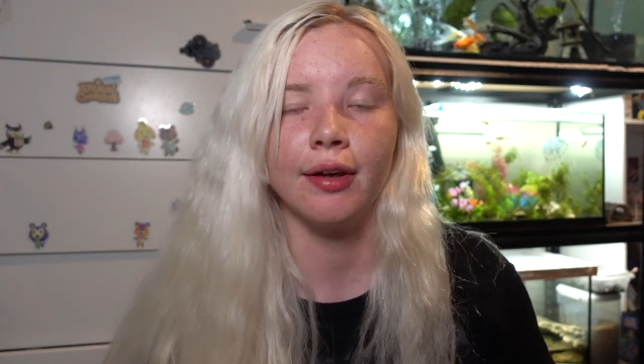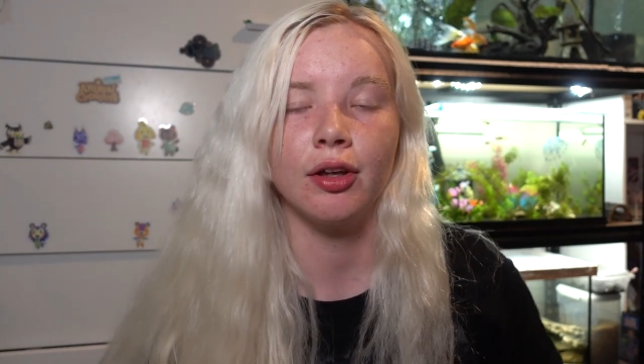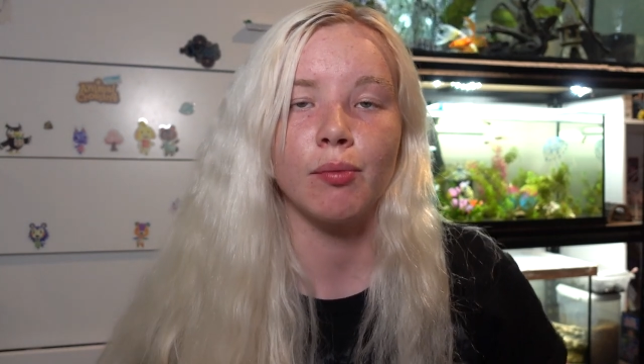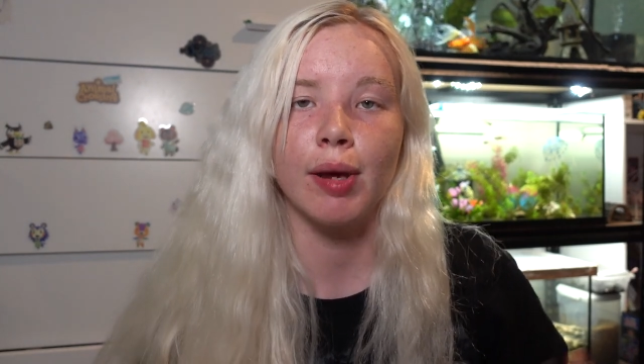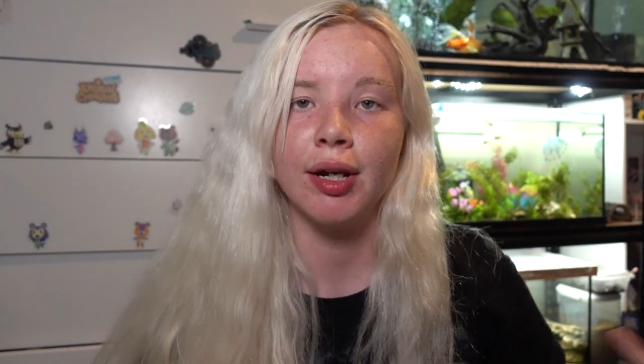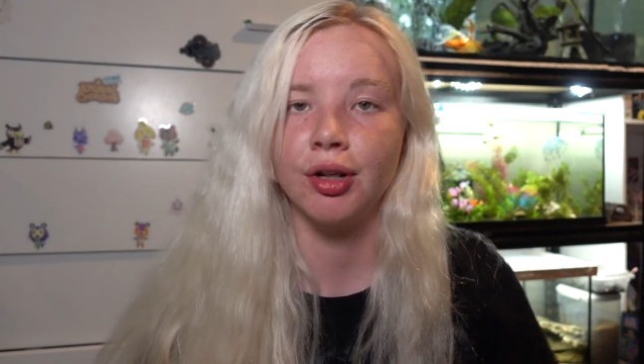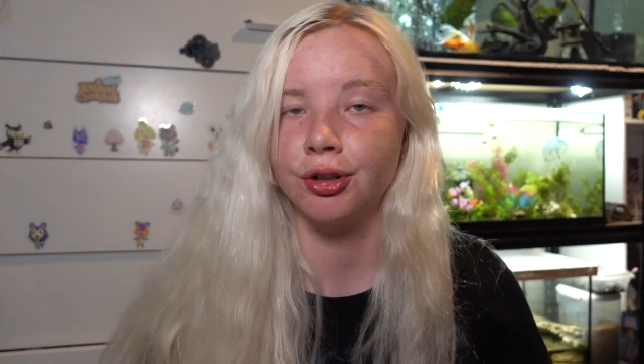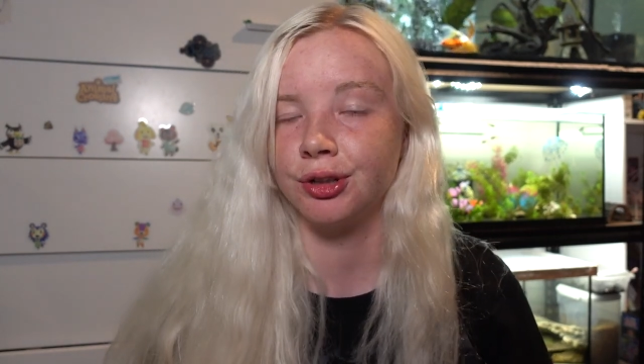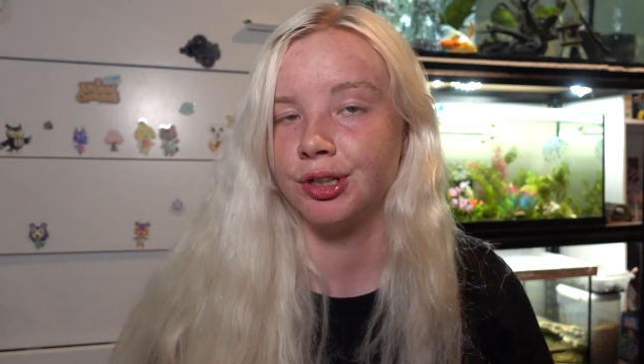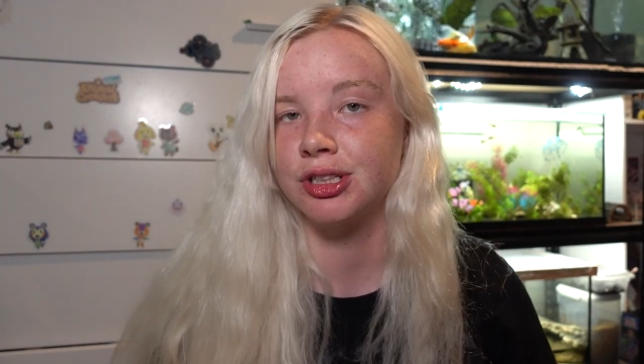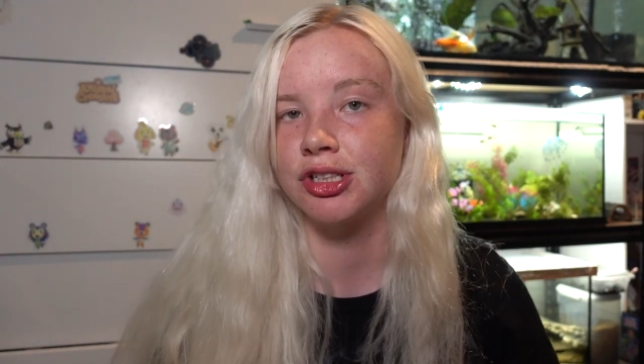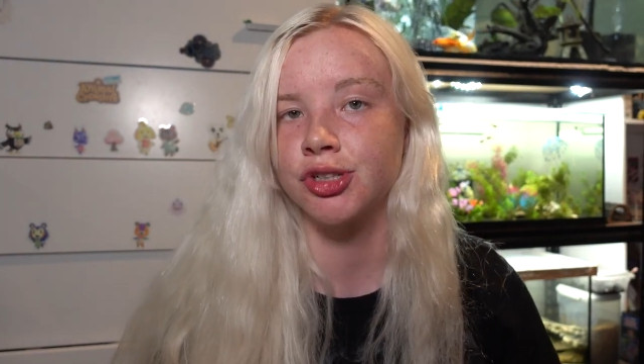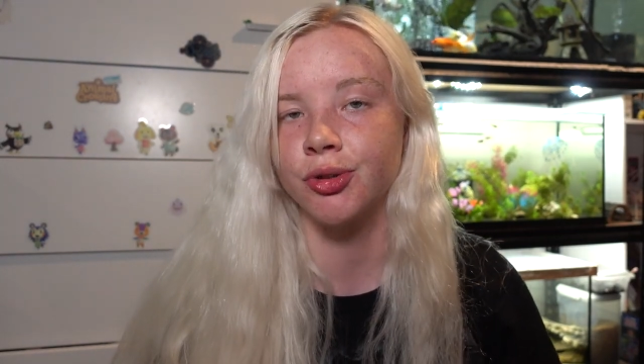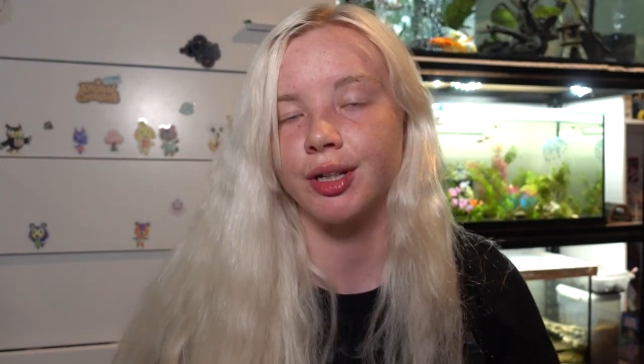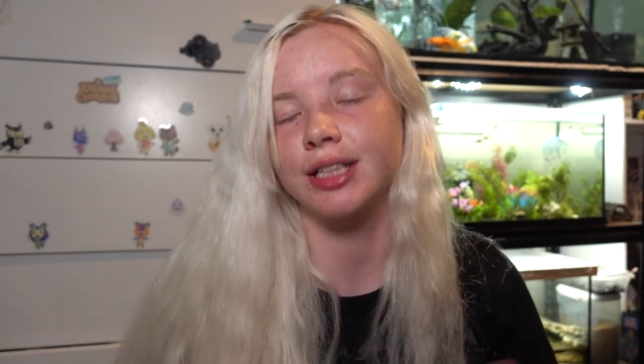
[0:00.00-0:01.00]
you may notice
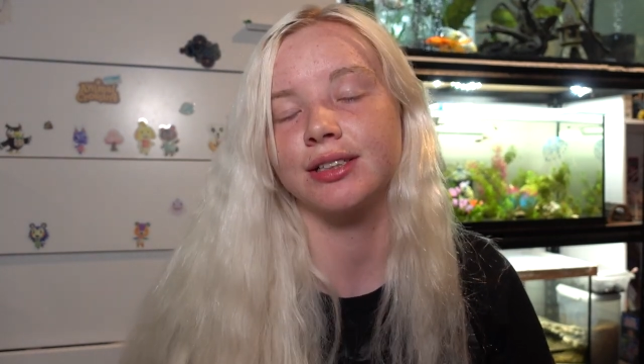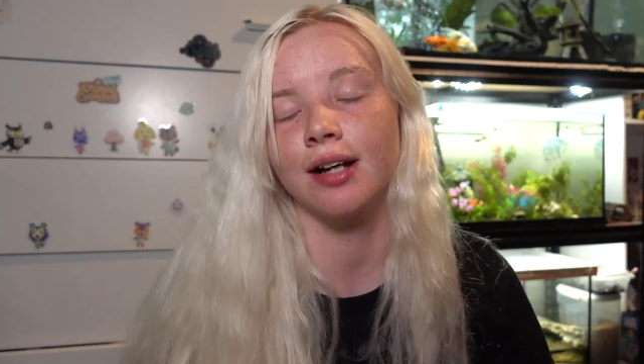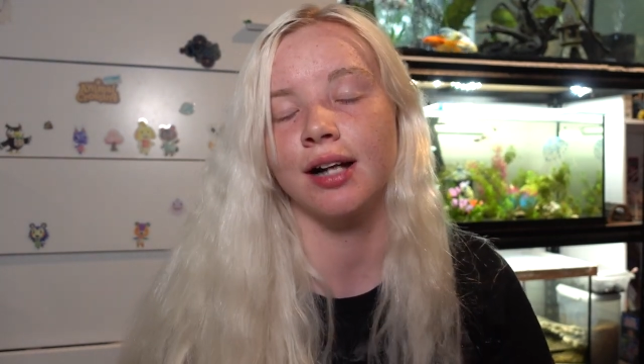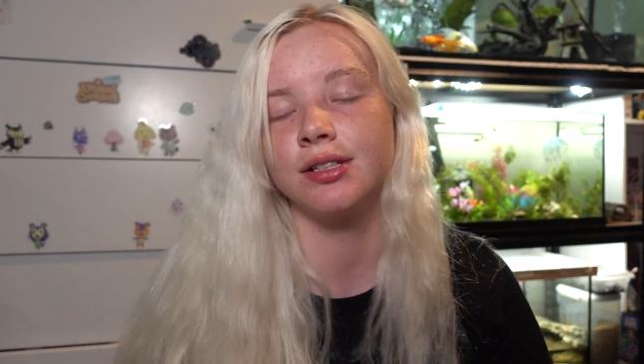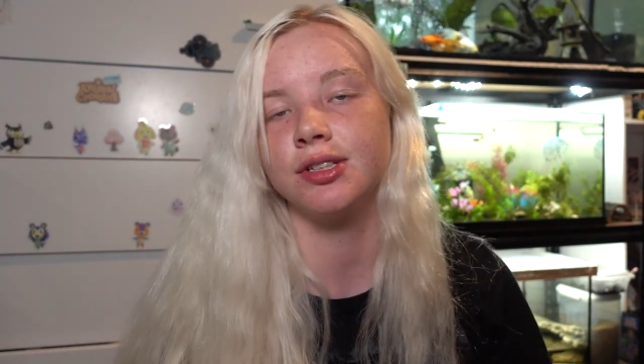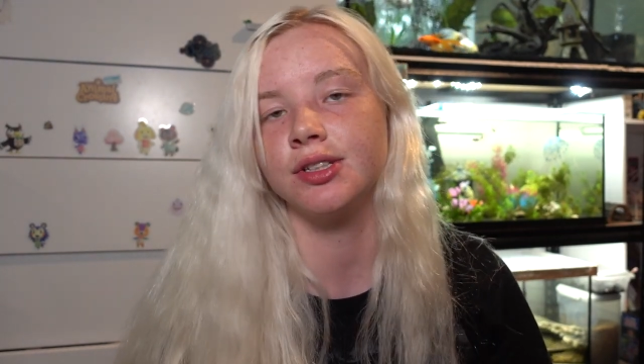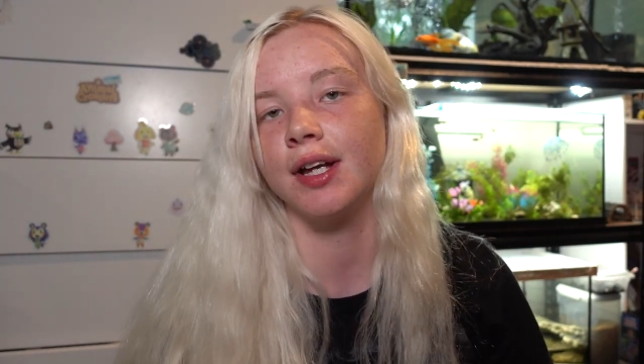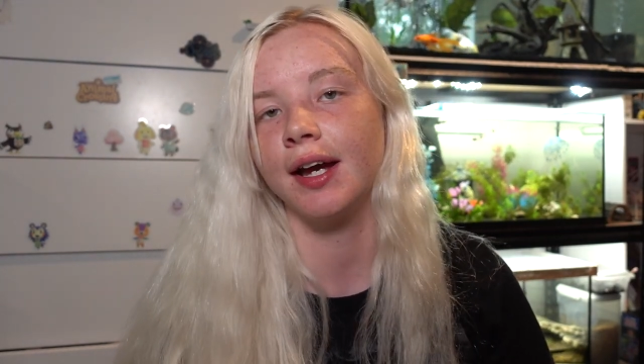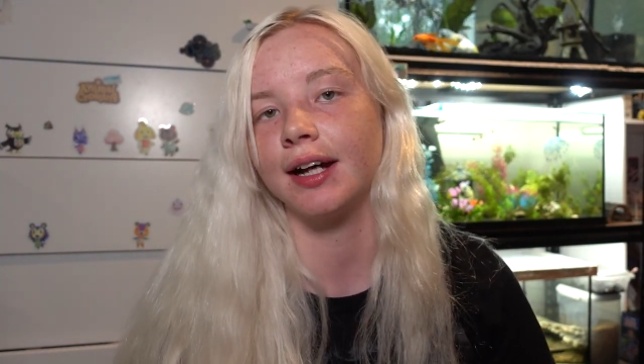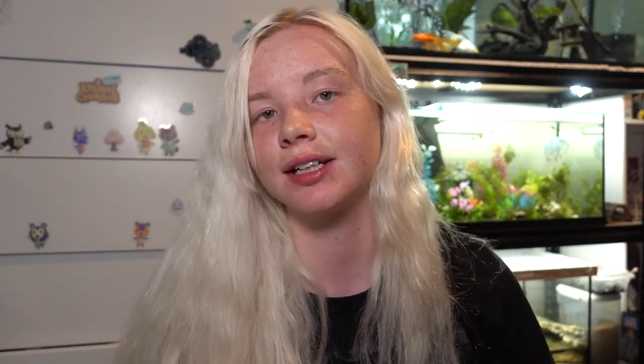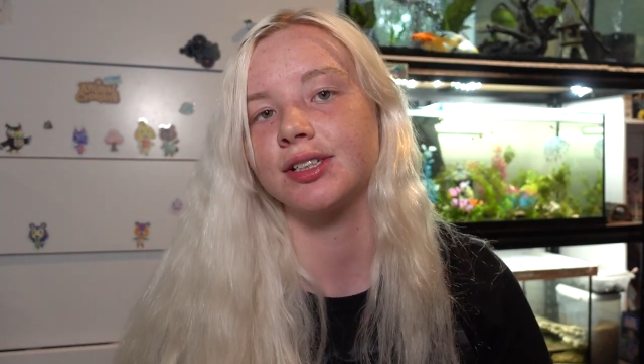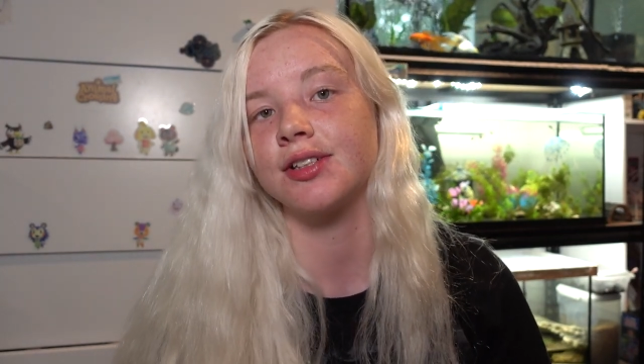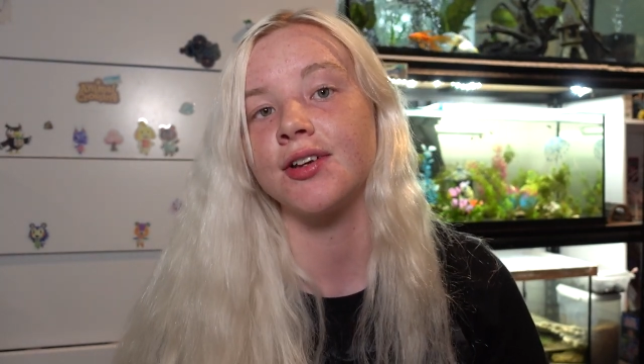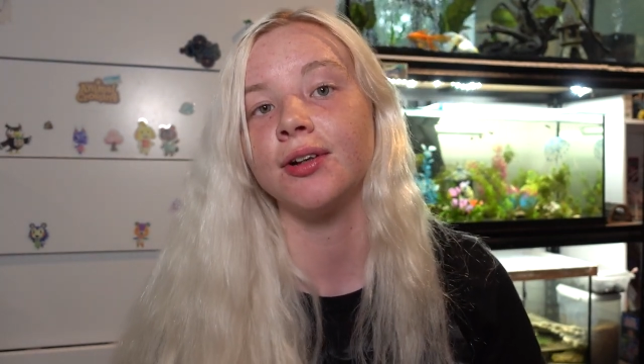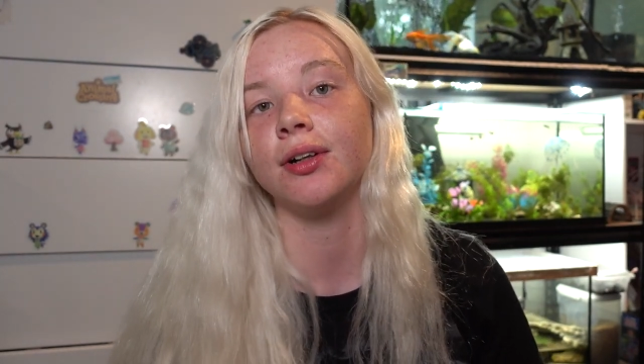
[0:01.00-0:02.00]
stress signs in your
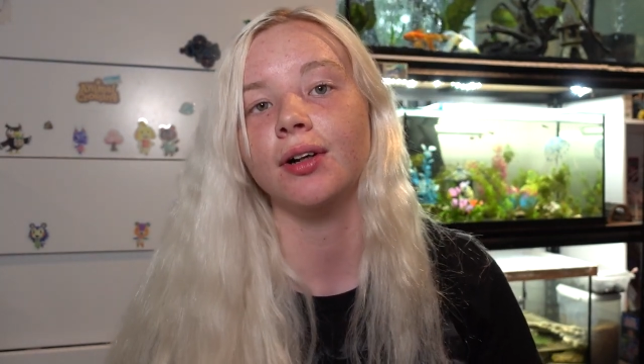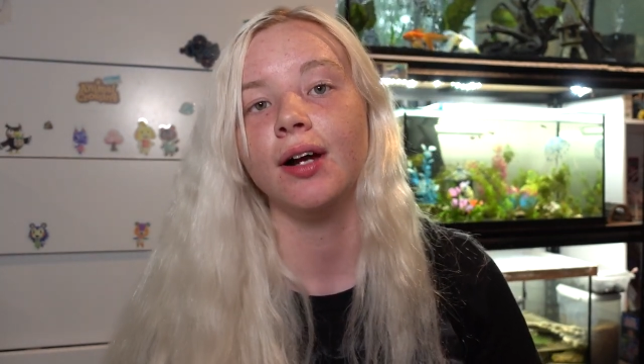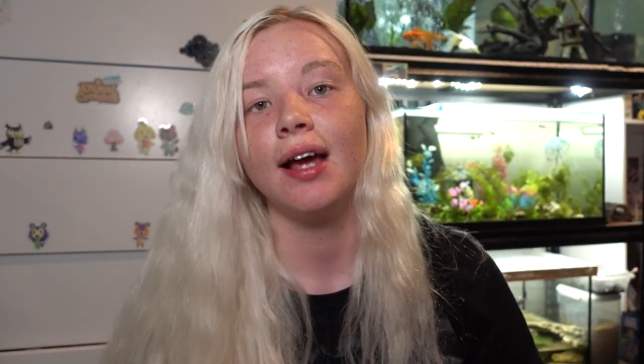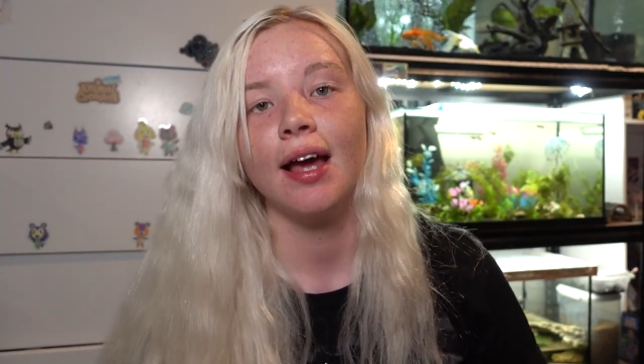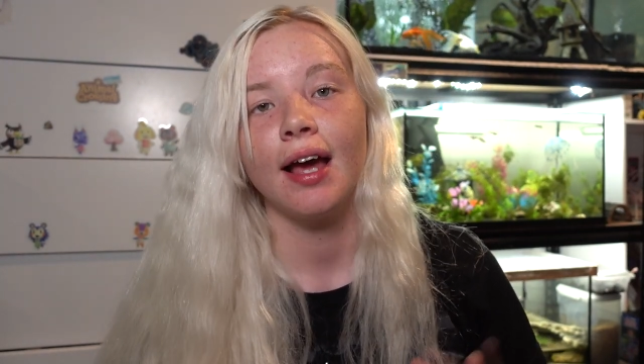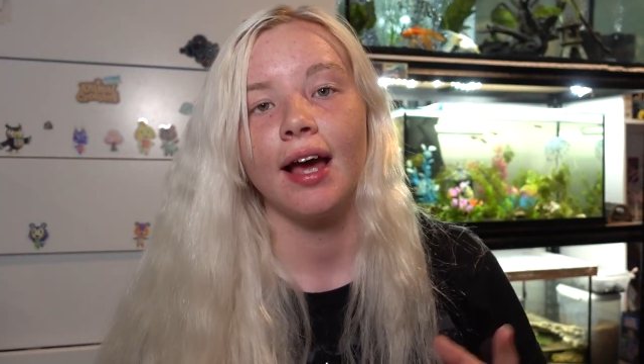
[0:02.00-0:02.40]
ex-lol,